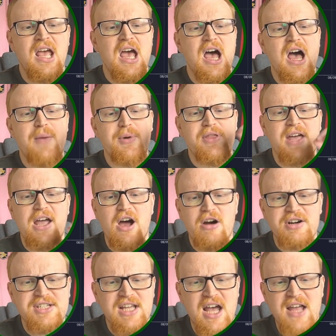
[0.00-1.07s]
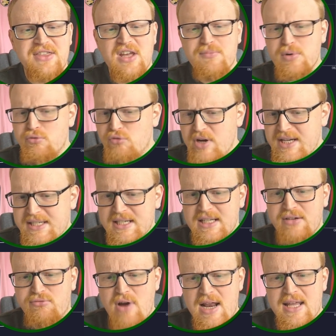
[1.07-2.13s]
But they are a side that have been
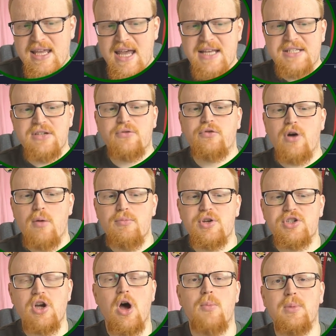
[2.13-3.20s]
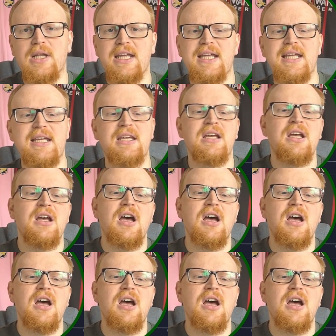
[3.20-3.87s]
recently relegated from the top league